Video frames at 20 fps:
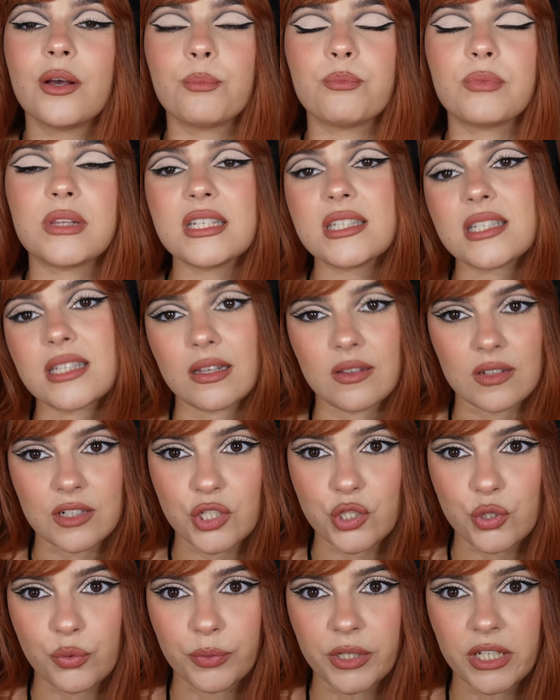please send it
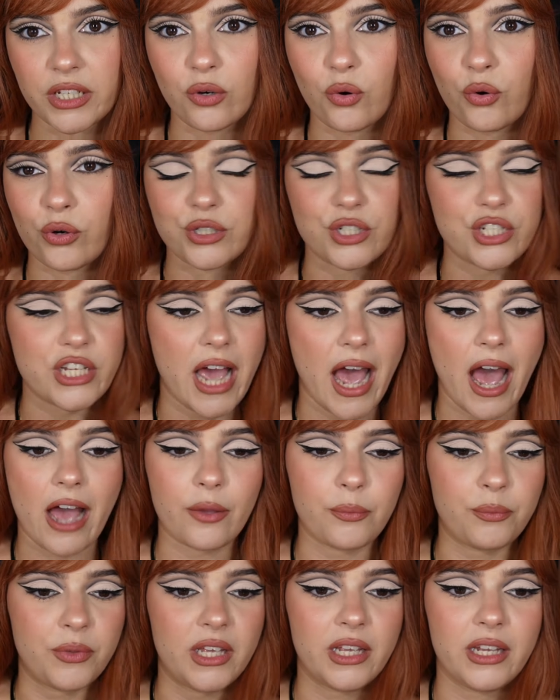to me, or
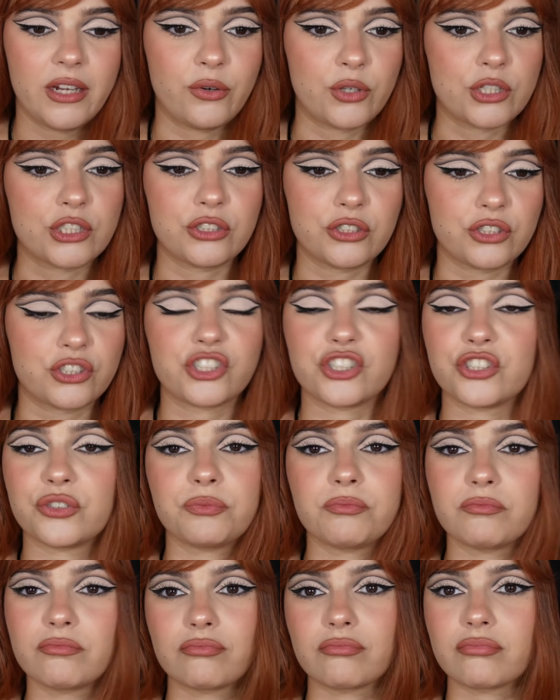tag me, or just
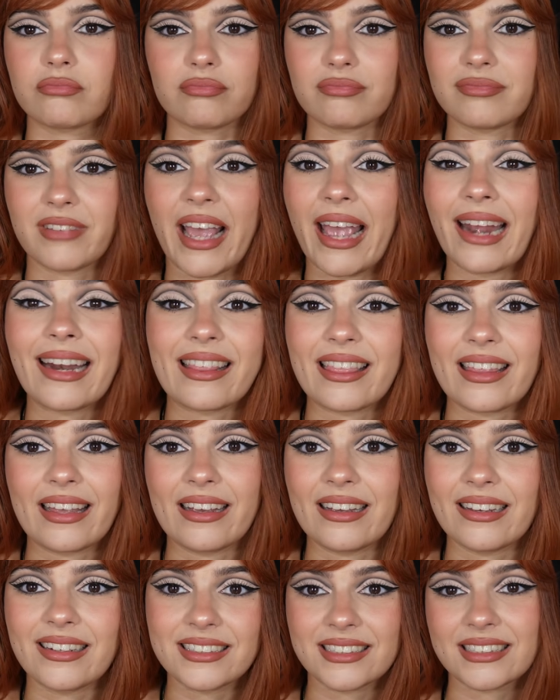
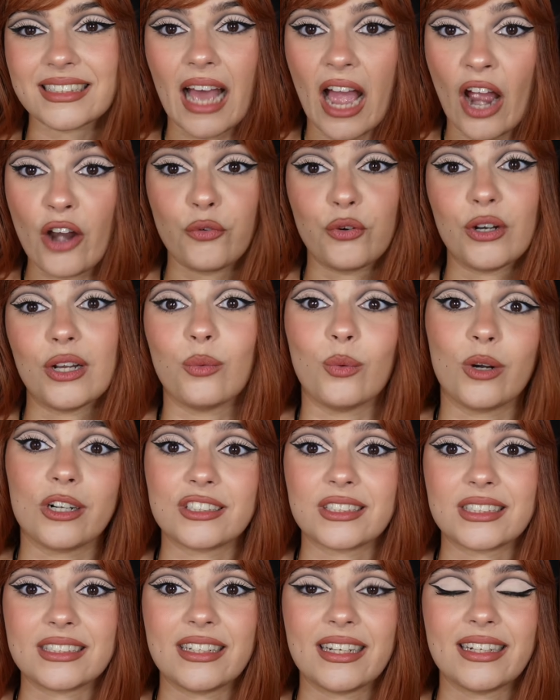anything, because I really want to
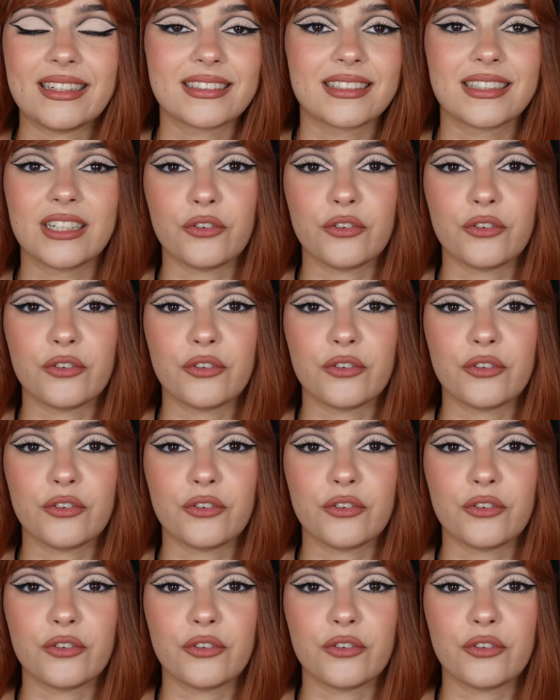see it.